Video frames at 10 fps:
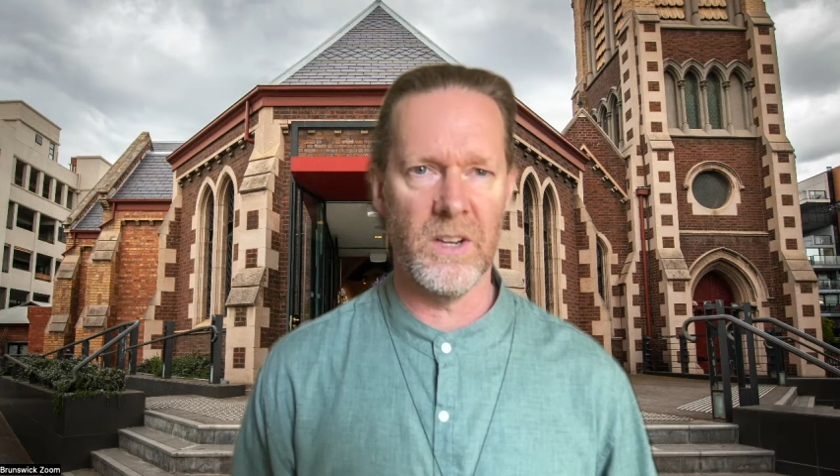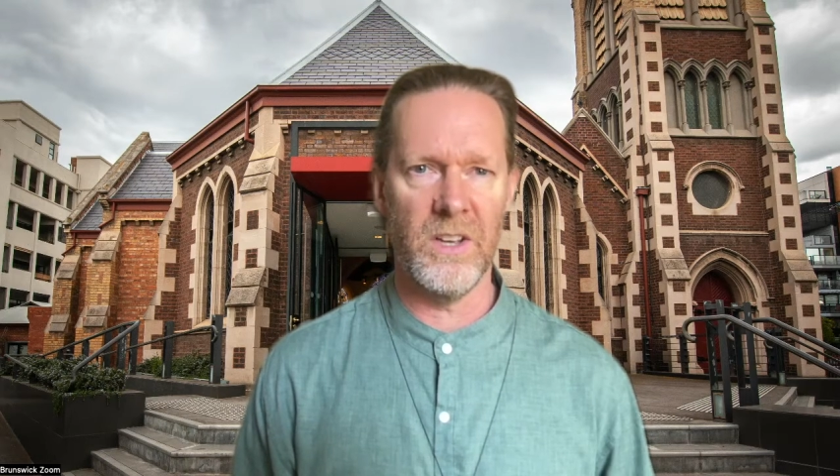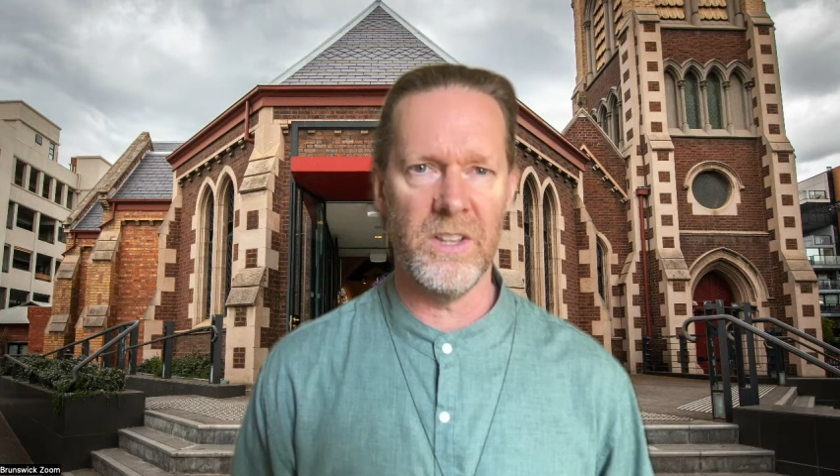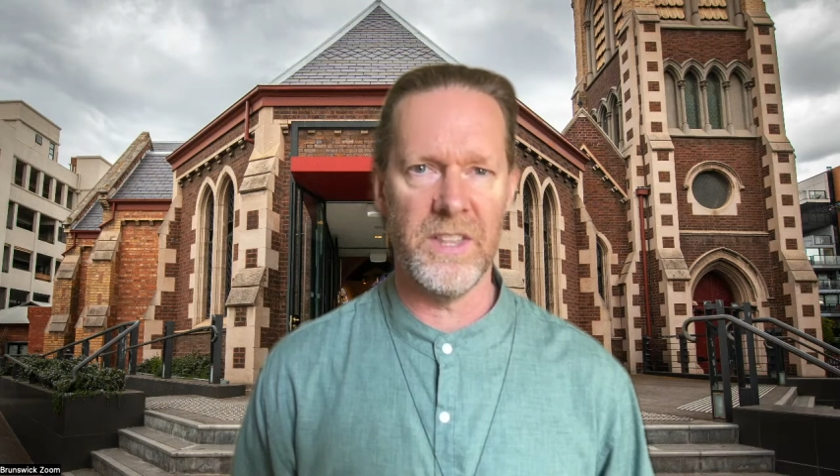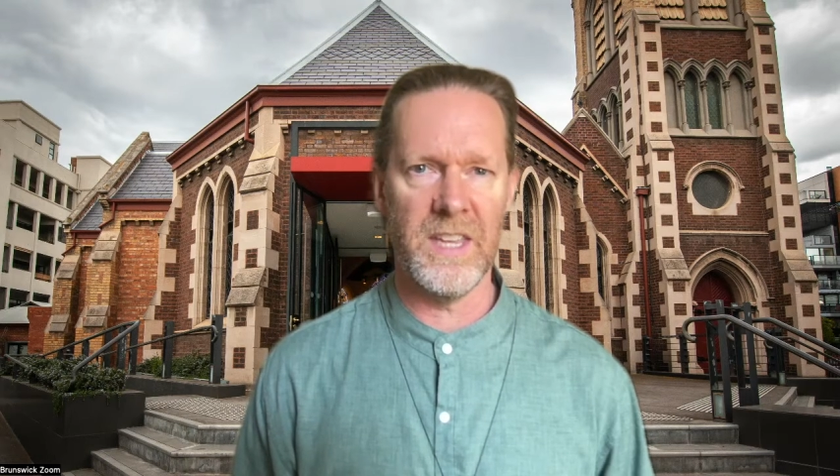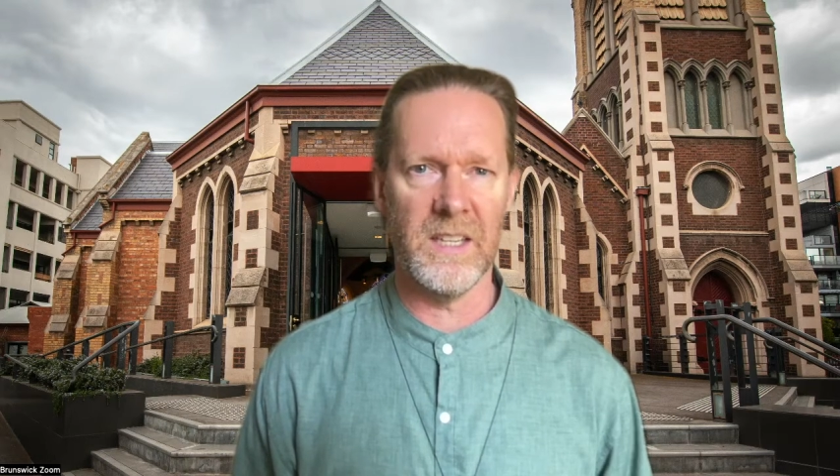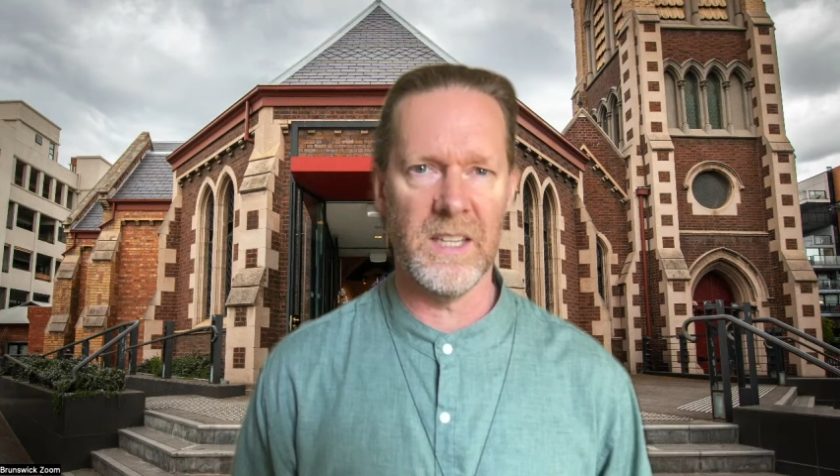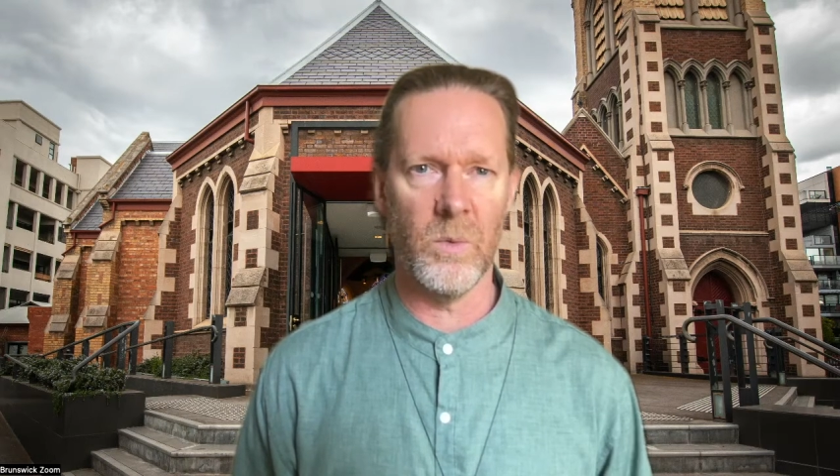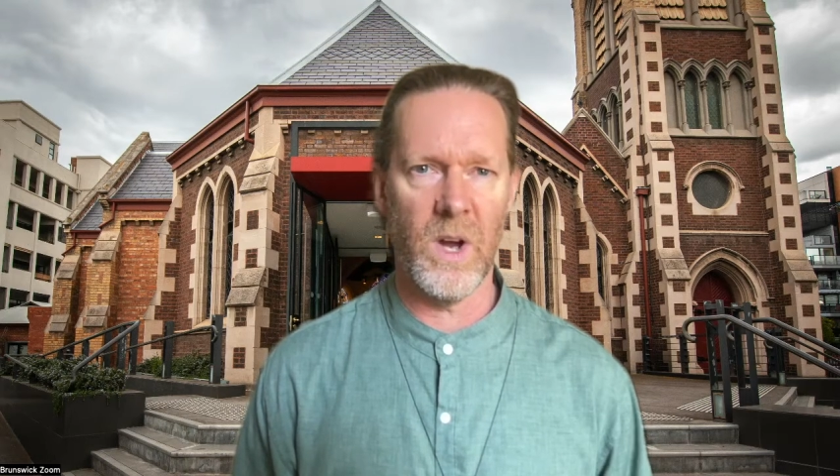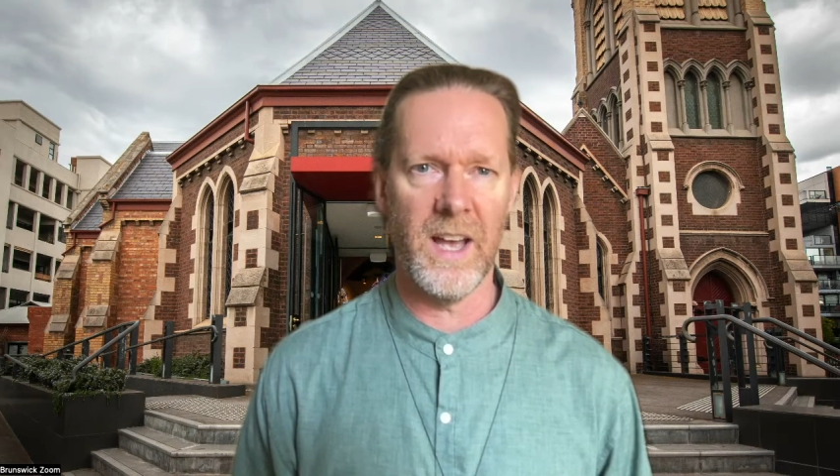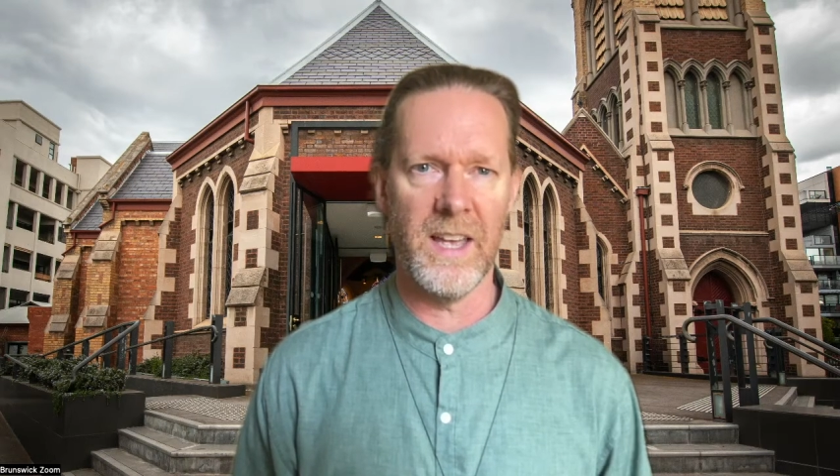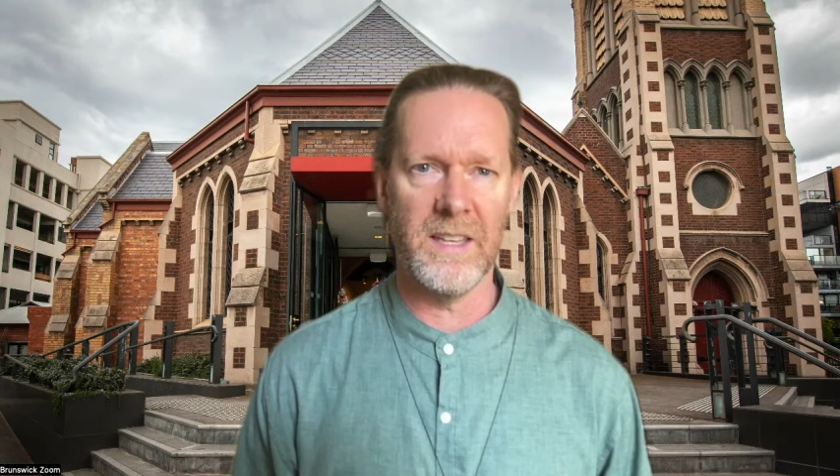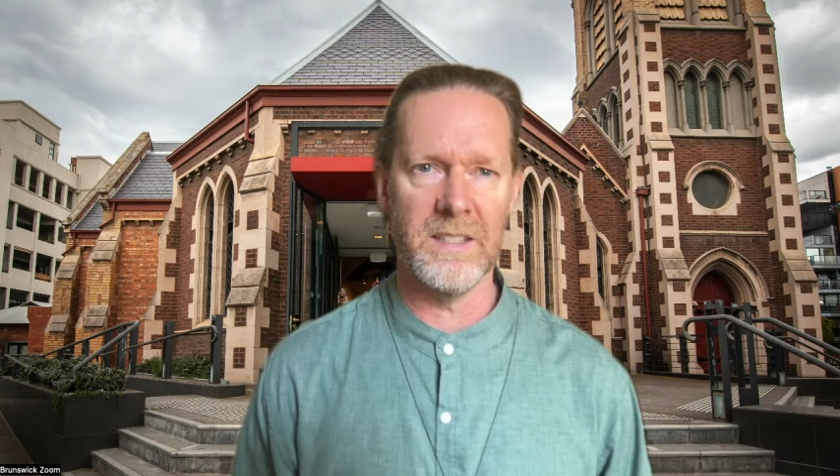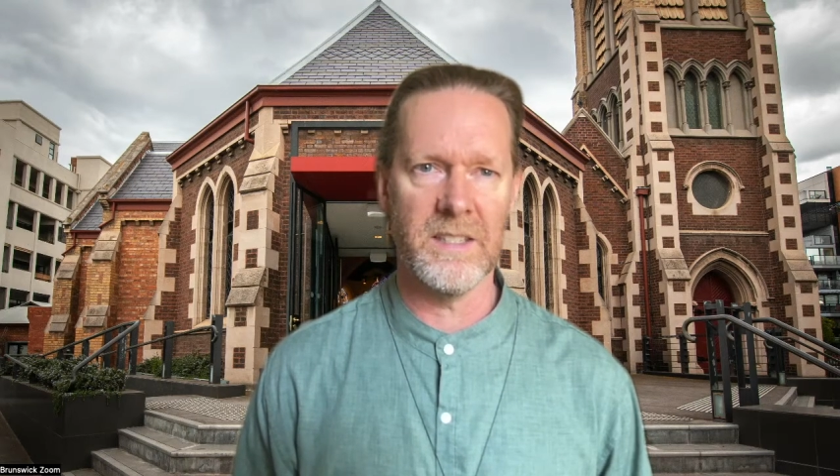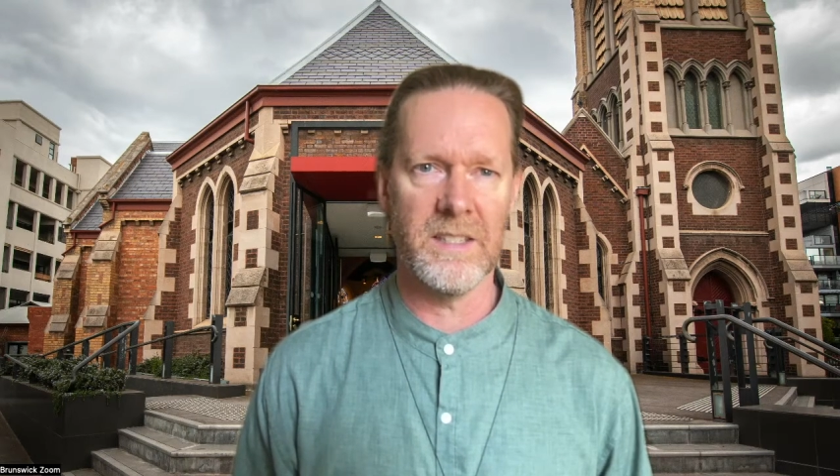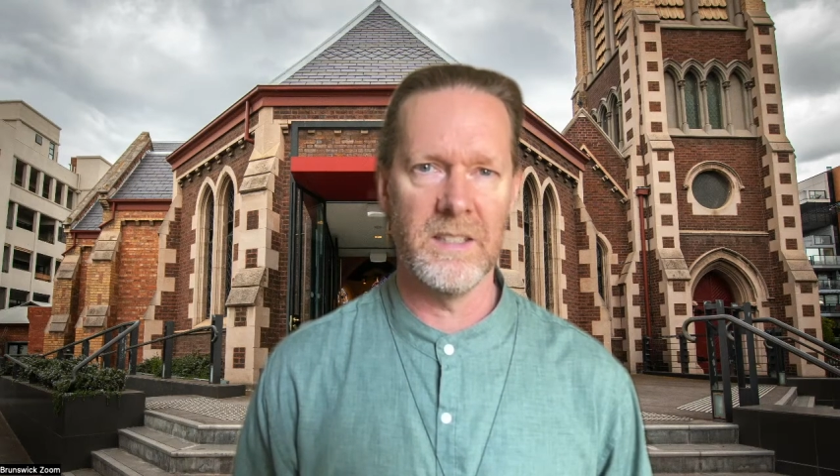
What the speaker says: earth-healing ways.